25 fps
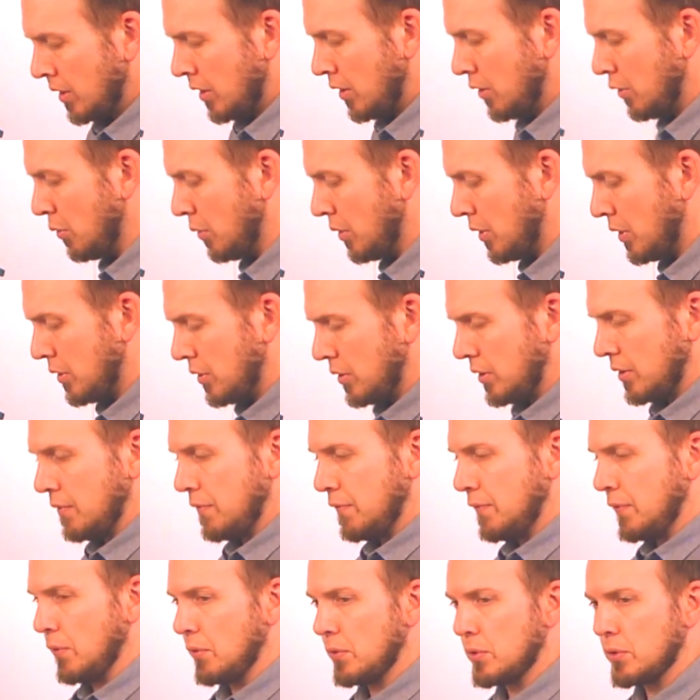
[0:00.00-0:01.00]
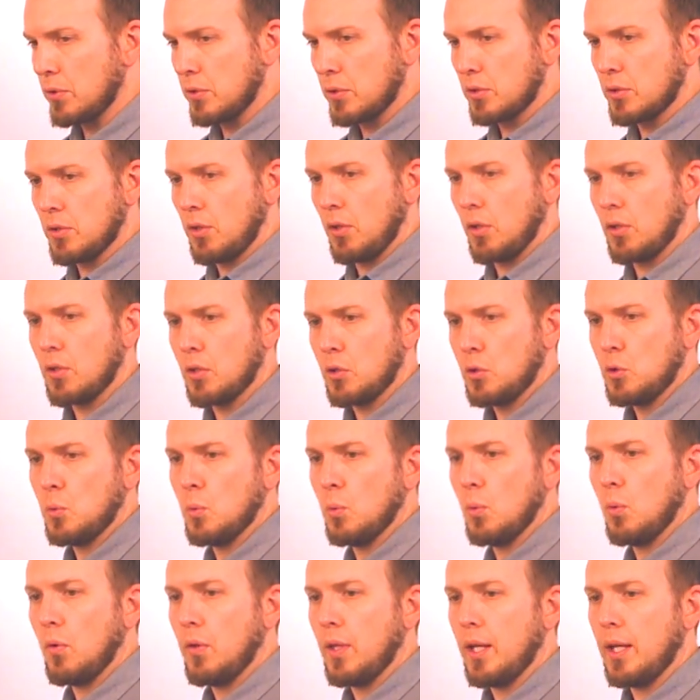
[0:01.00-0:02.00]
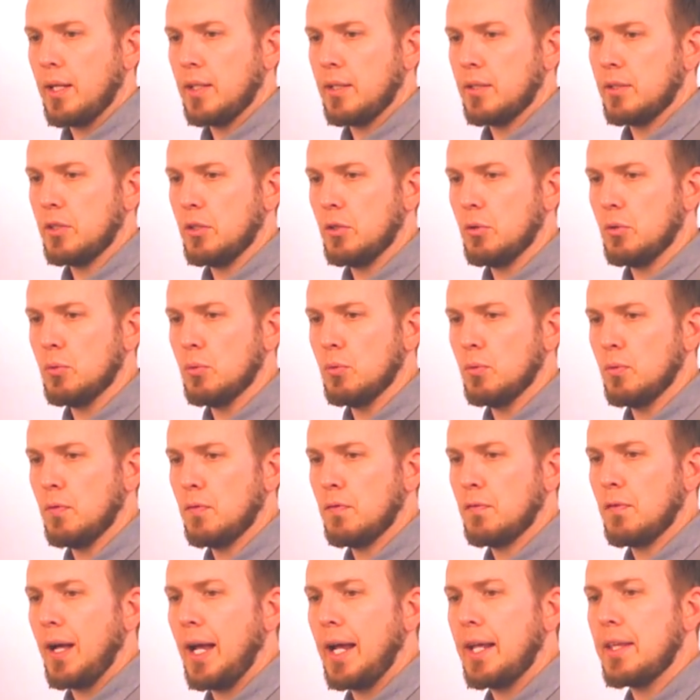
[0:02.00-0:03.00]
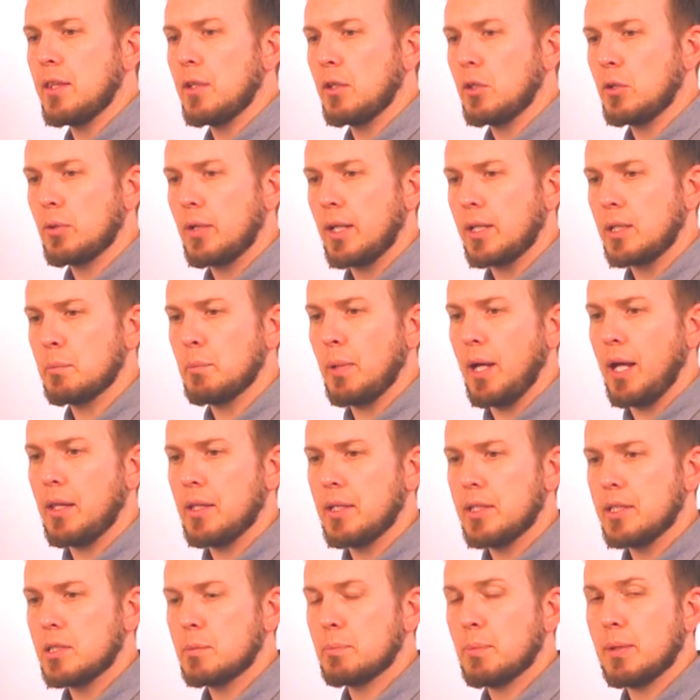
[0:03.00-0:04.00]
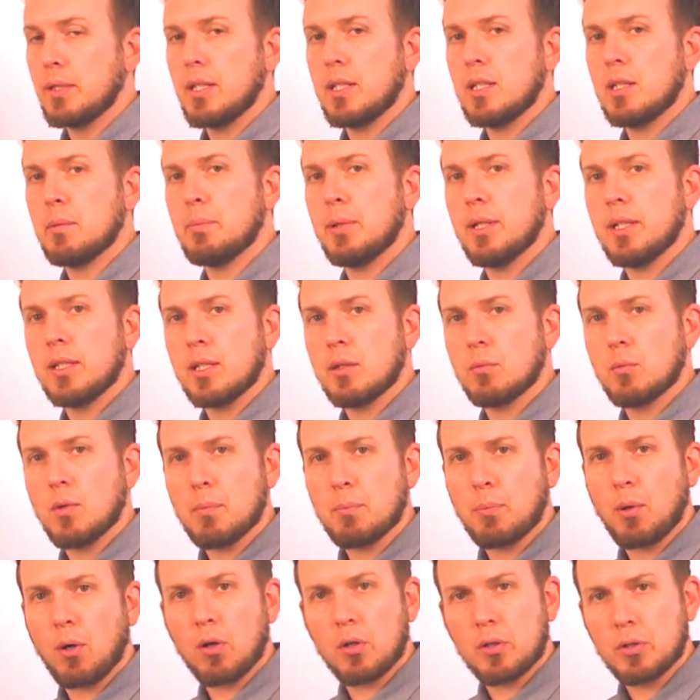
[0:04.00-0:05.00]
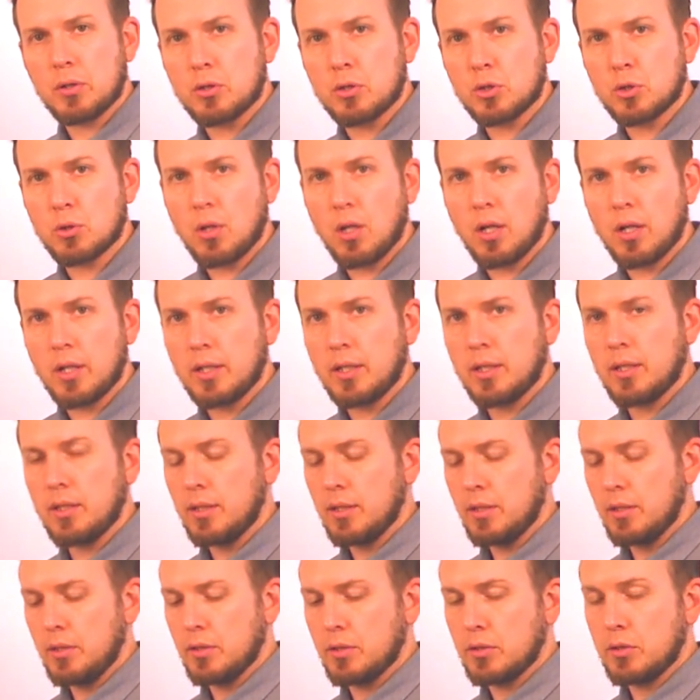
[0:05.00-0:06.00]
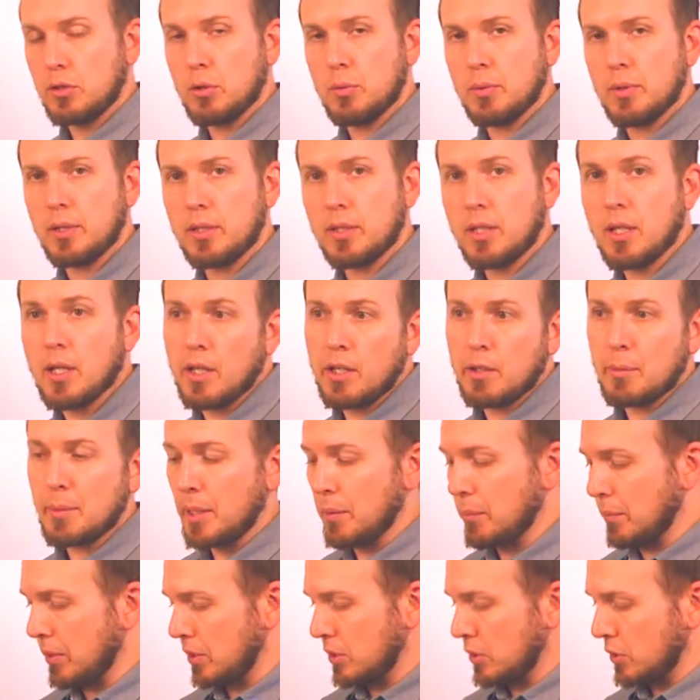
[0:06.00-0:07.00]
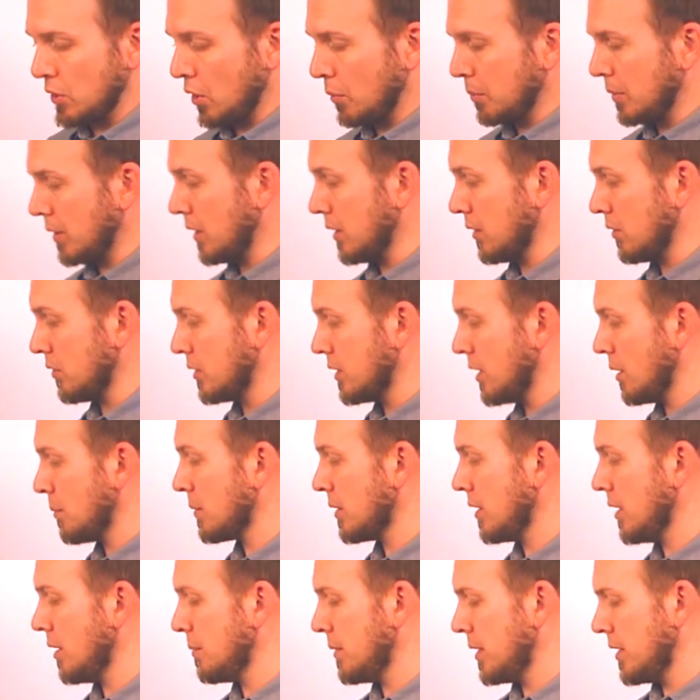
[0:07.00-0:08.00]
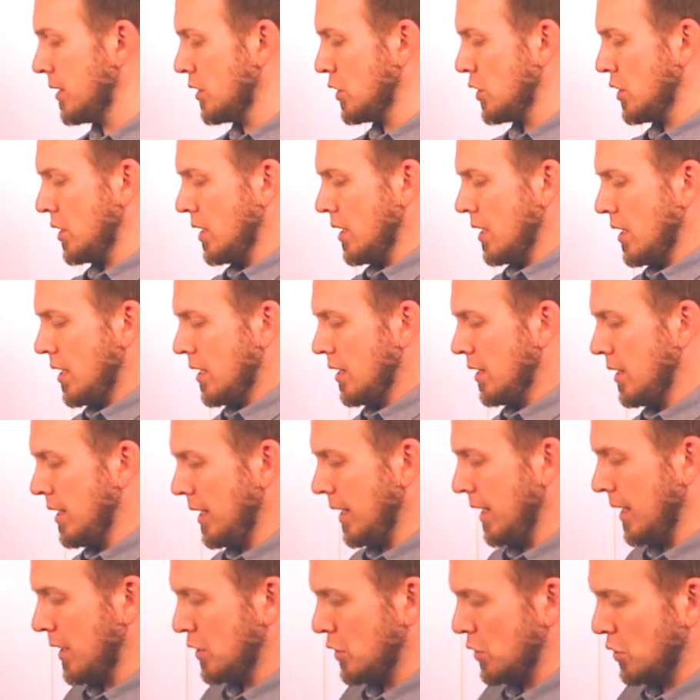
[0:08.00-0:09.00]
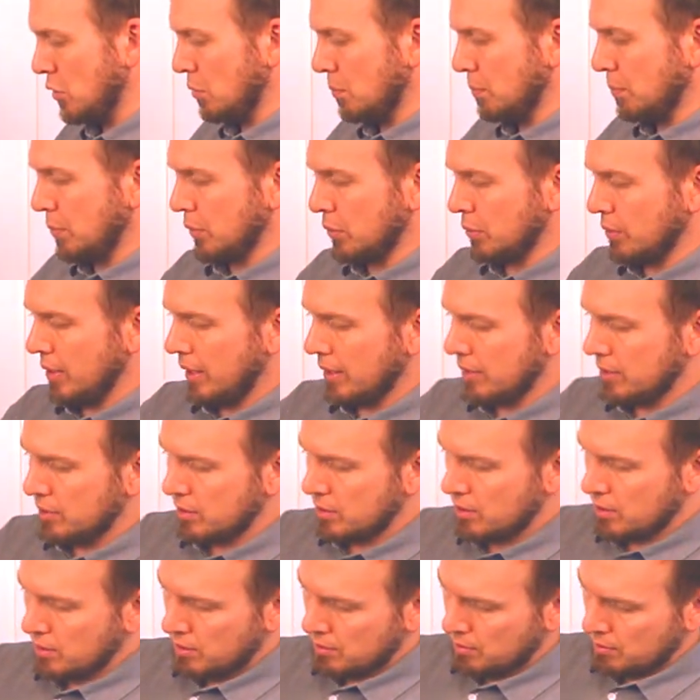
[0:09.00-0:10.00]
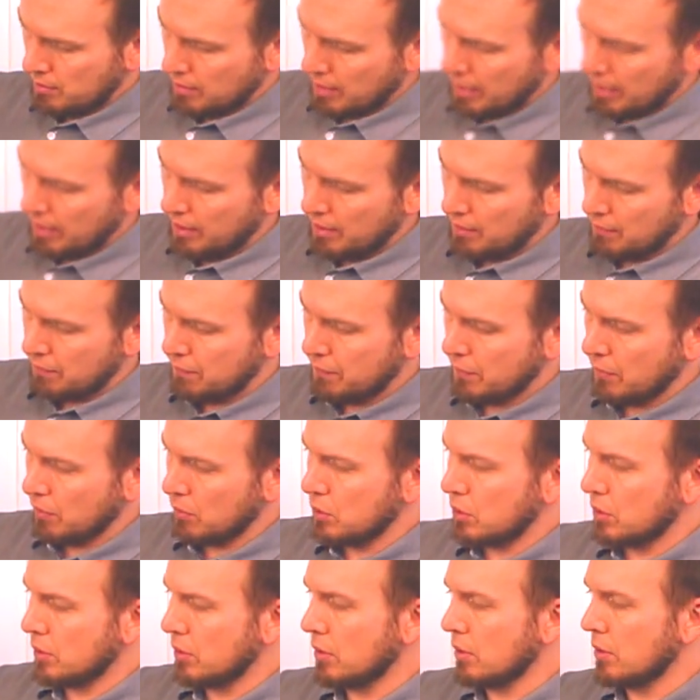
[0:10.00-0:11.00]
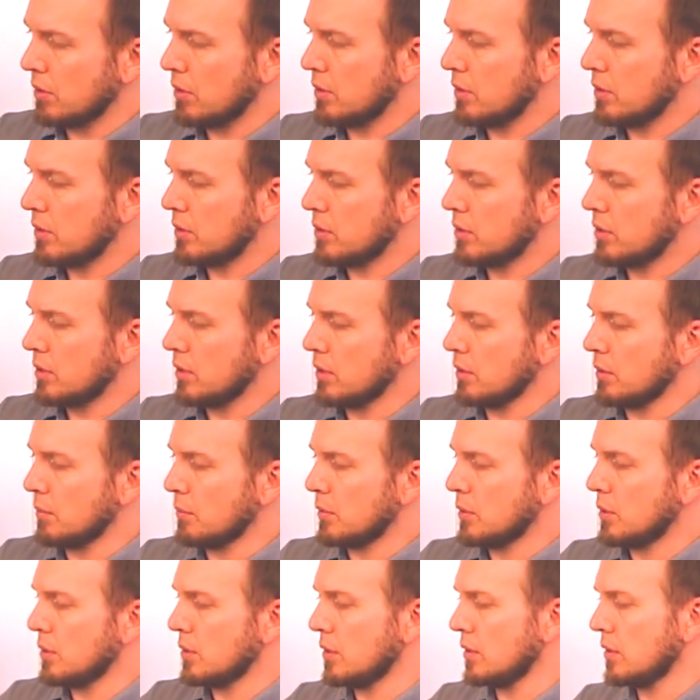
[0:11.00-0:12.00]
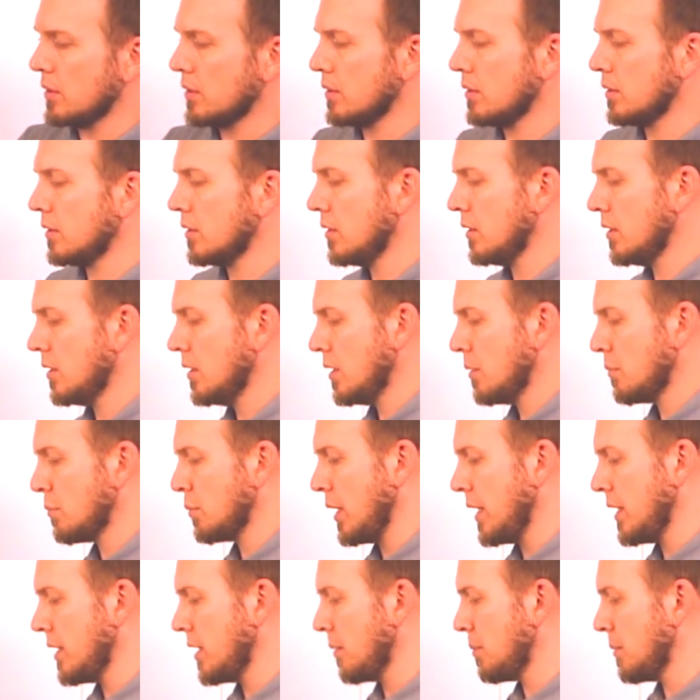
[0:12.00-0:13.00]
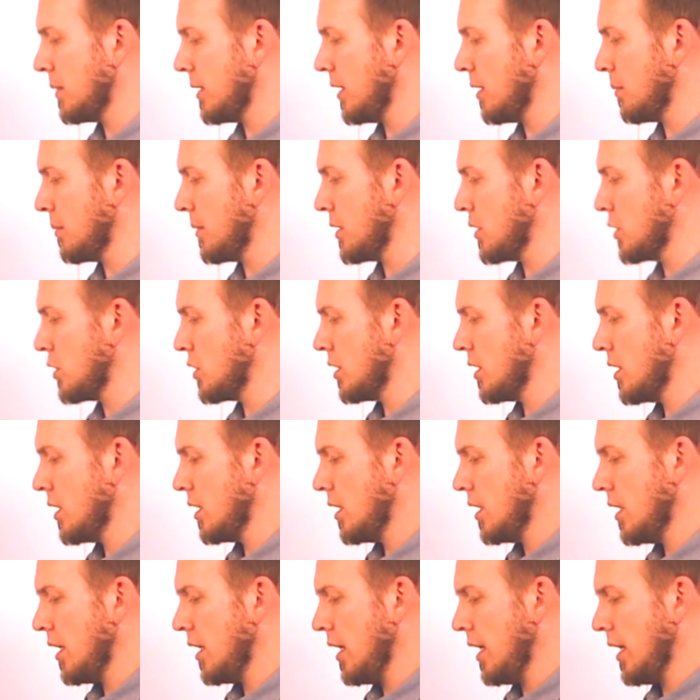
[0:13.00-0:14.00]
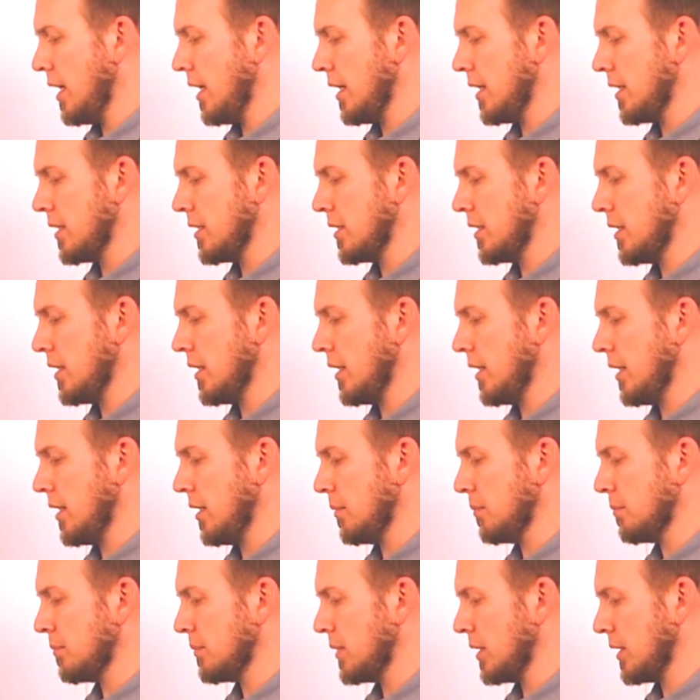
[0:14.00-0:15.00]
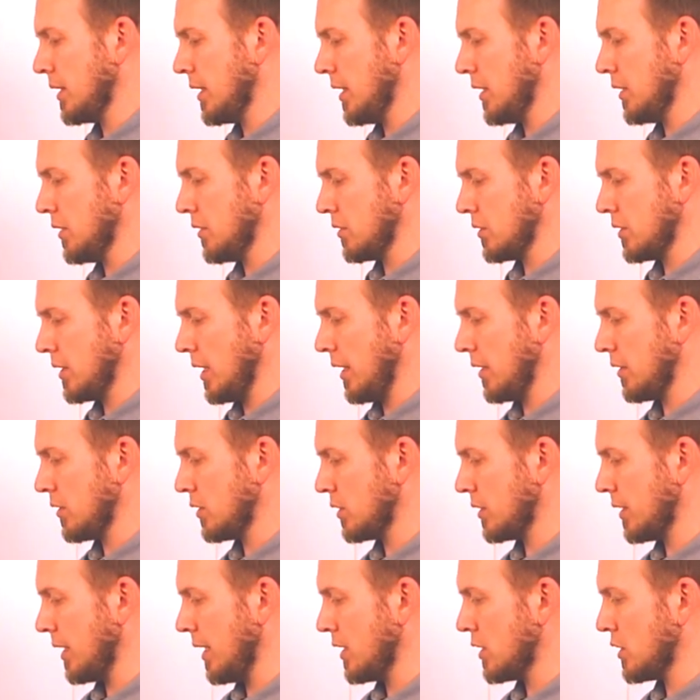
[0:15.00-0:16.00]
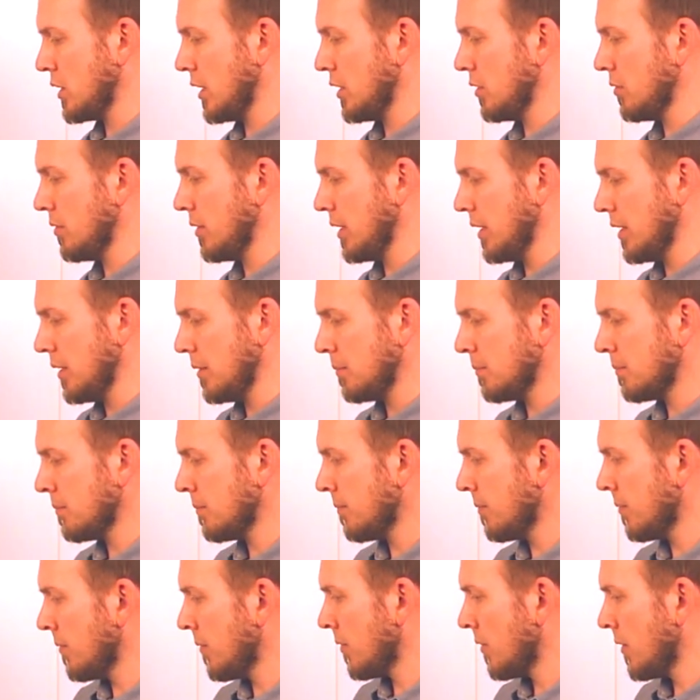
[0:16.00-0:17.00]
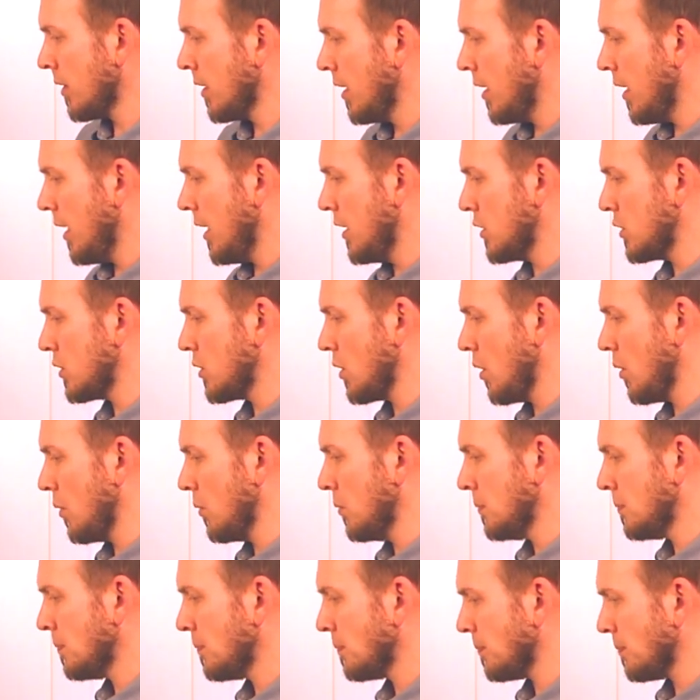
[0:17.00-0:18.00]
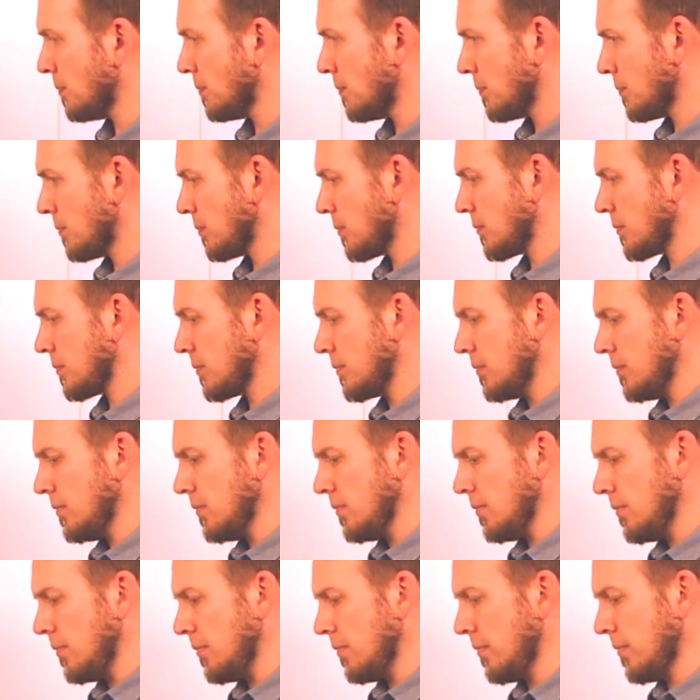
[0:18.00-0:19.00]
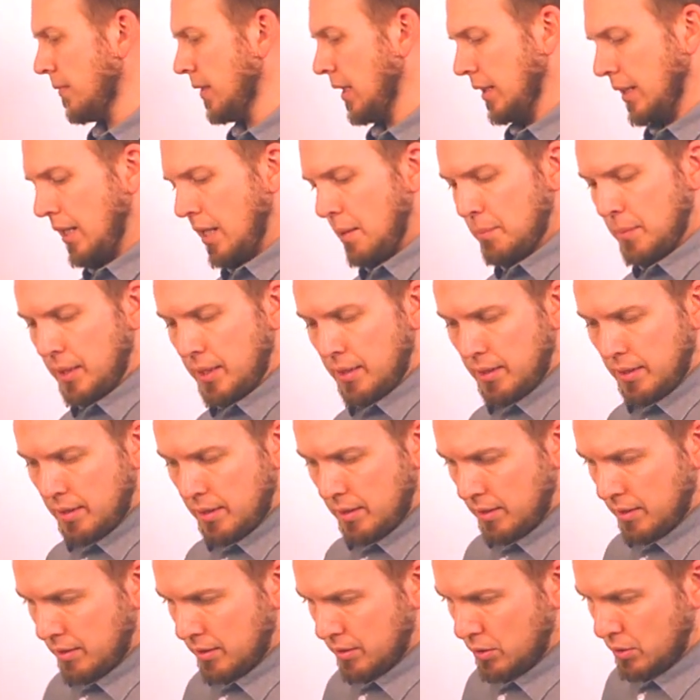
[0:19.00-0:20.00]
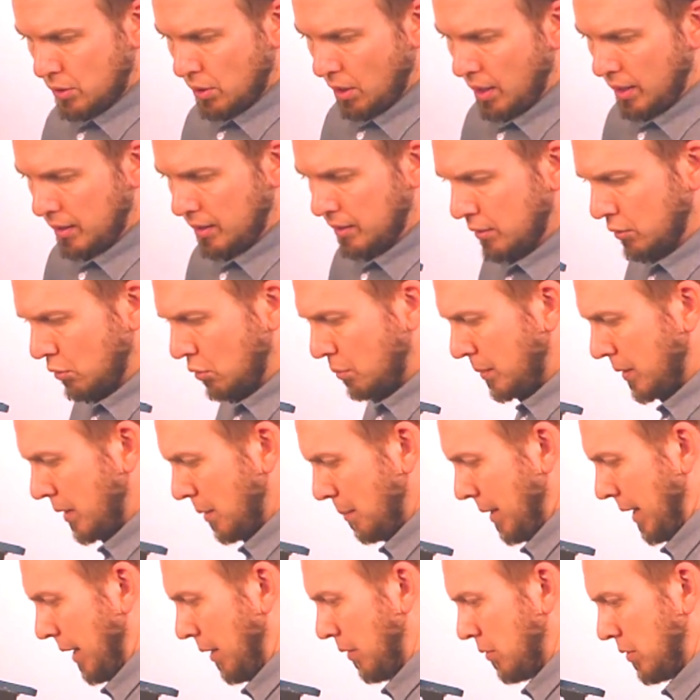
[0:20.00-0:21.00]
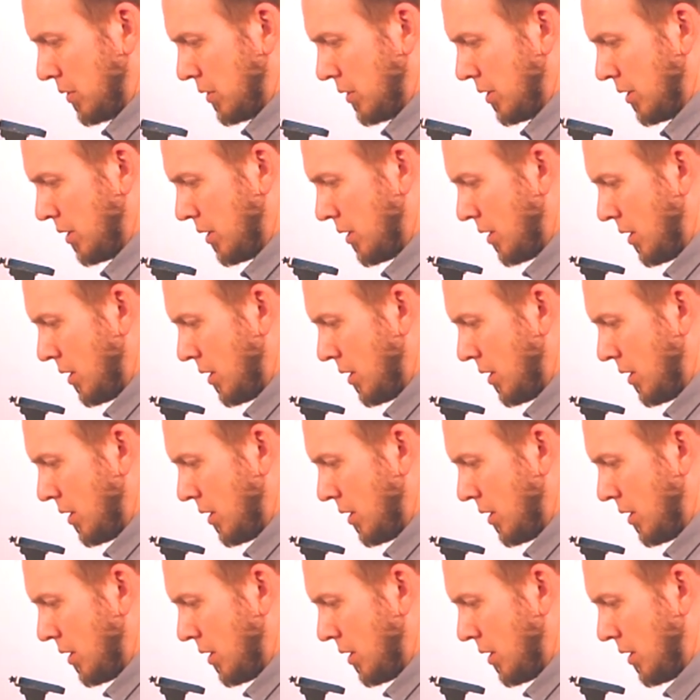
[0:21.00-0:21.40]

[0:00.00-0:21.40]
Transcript: You can the filters are a tool that you find the correct balance, but then depending on what part of your drawing you're doing, you may want to start with a little dimmer image, then as you progress, add a filter to to brighten up the image and um, to get your entire sketch that you need. And so let me talk a little bit about